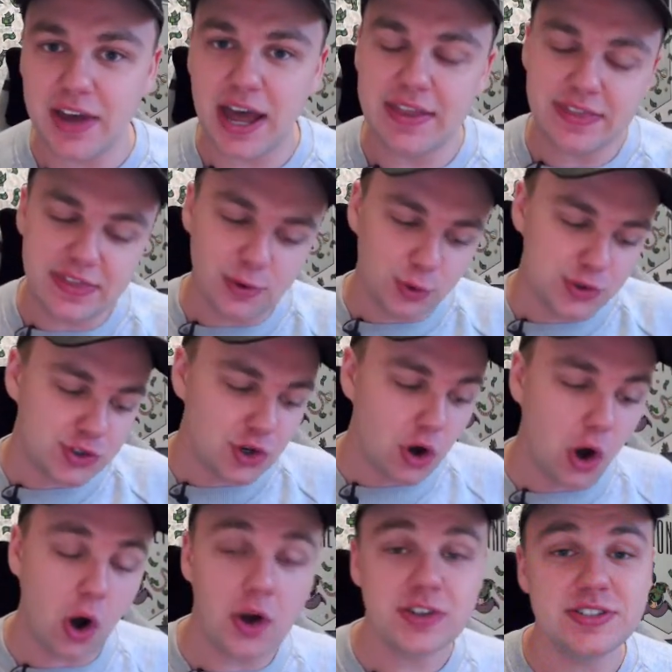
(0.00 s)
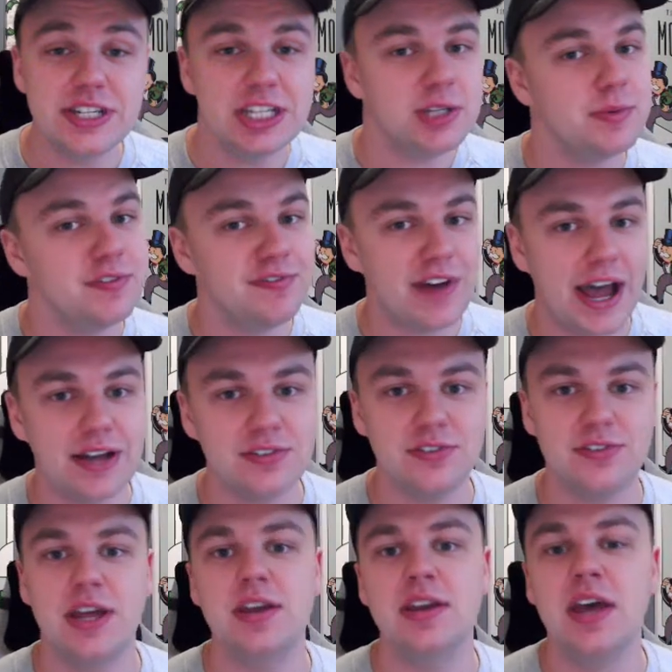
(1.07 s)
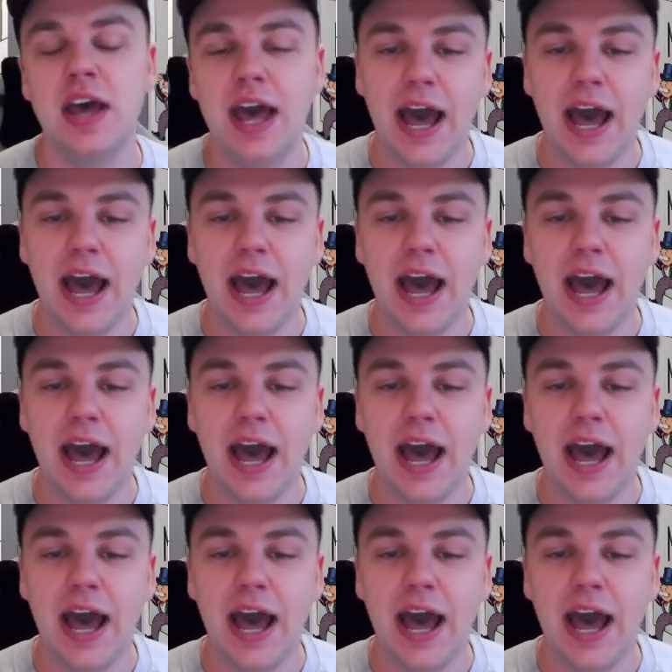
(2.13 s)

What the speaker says: and those costs need to be factored in.